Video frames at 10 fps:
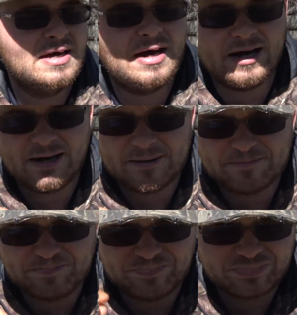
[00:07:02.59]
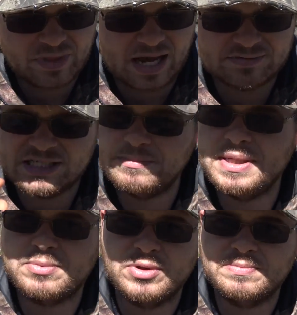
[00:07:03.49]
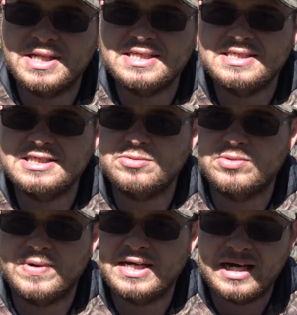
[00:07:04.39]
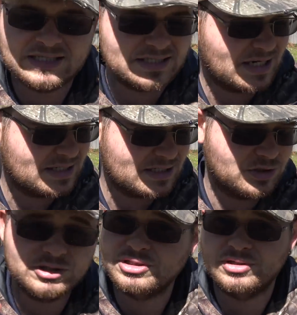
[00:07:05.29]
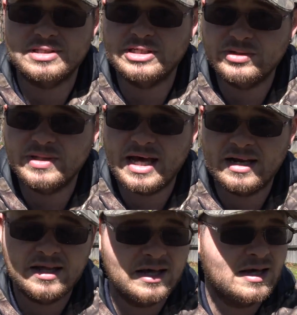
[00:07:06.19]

Um, I've seen people replace these with red dot sights. You could certainly do that.